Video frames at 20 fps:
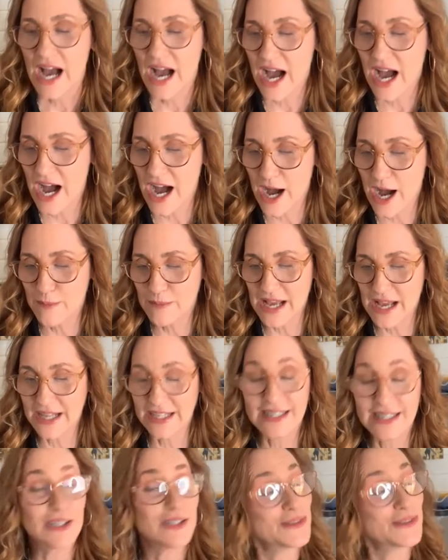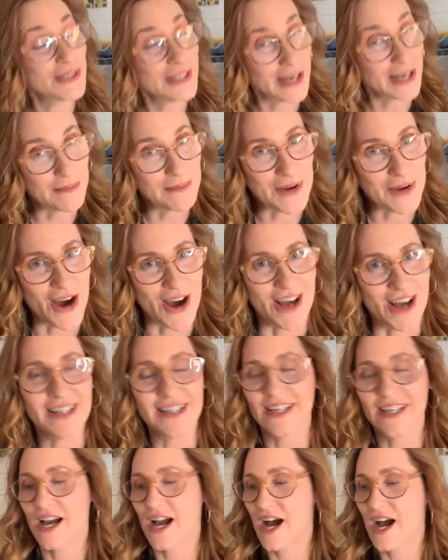Um, and clearly I'm not.
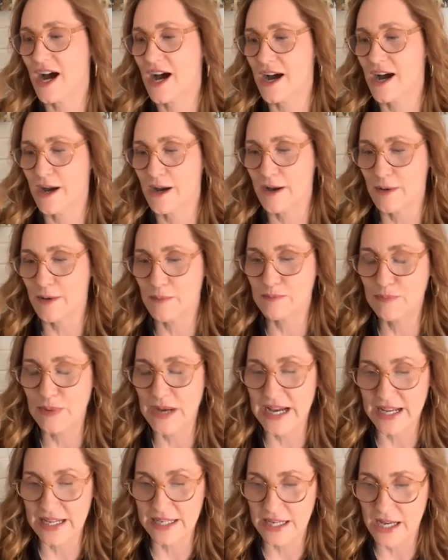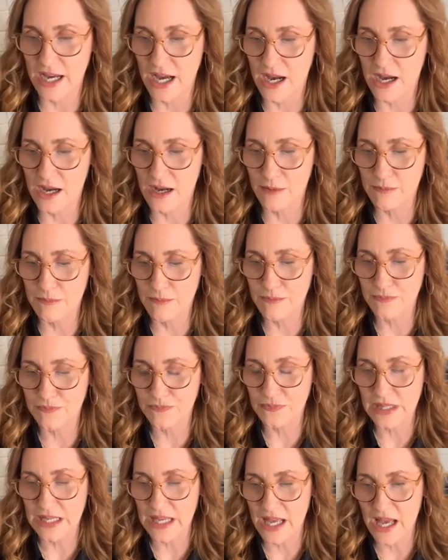Uh, but um,
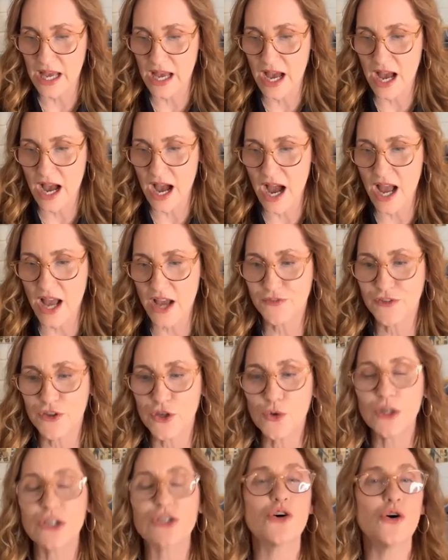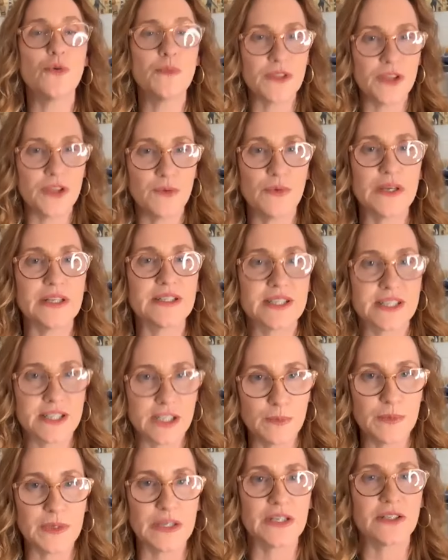if you had told me that we'd
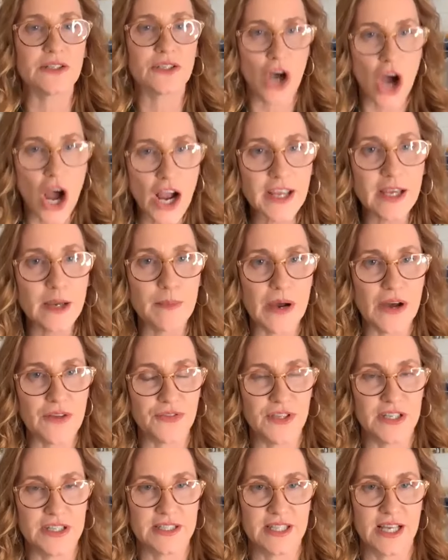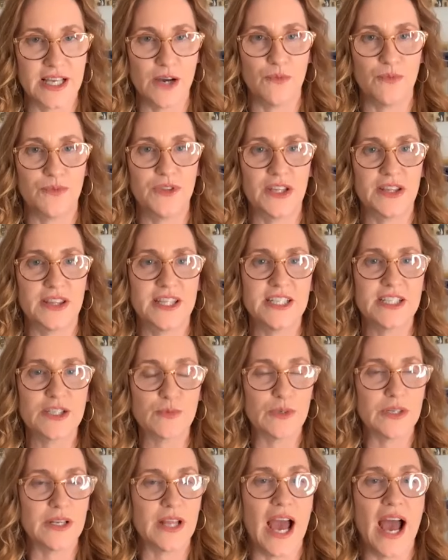still be talking about this, that that
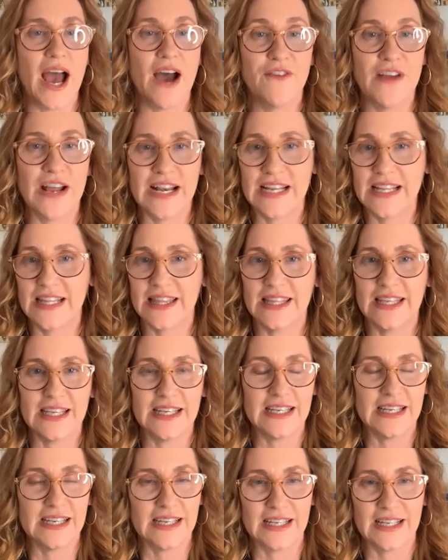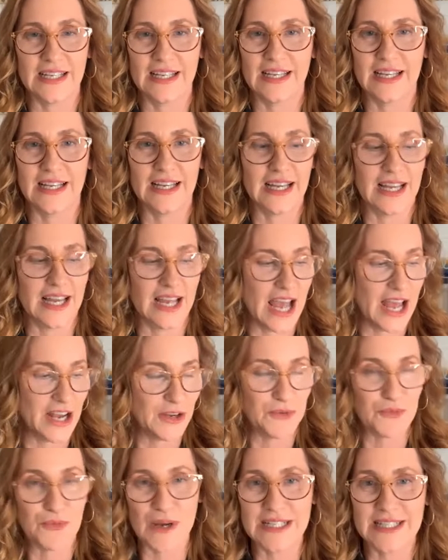this would have anything,
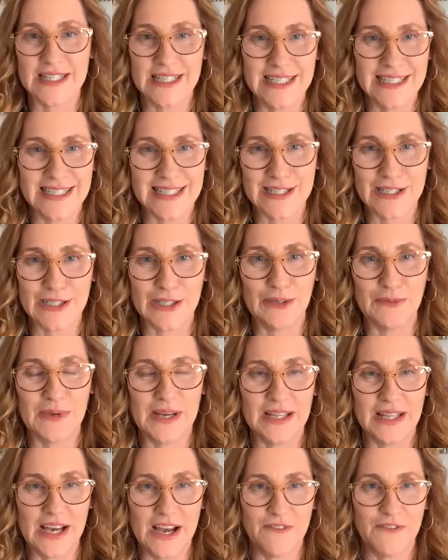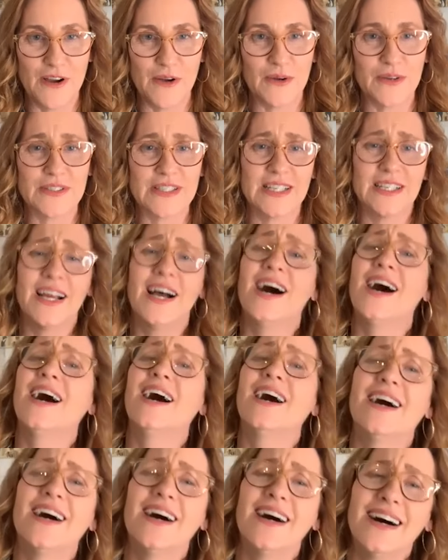any resonance still in my life, I would have said,
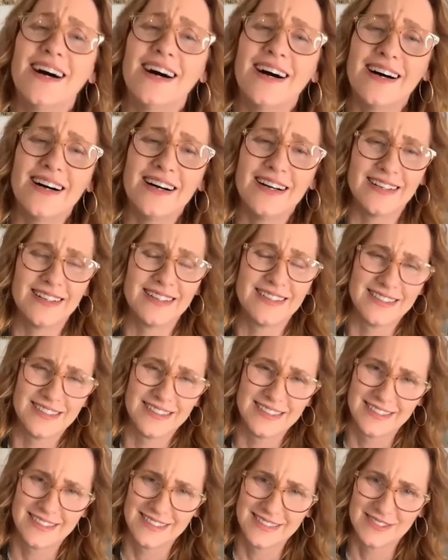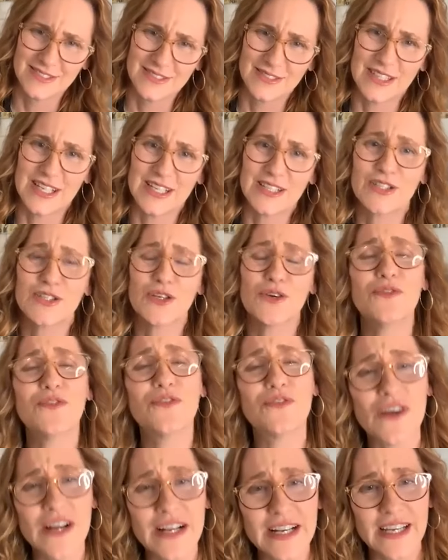ha, ha, ha. That's so
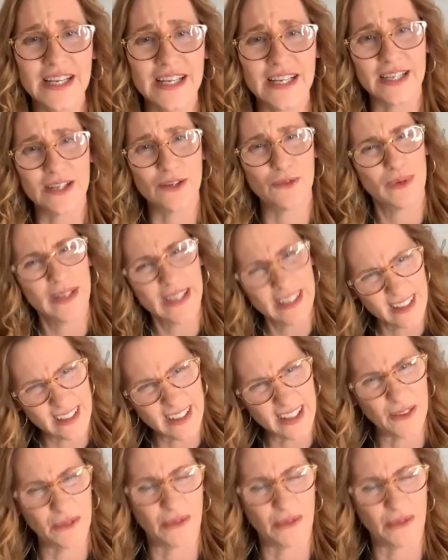funny. Really?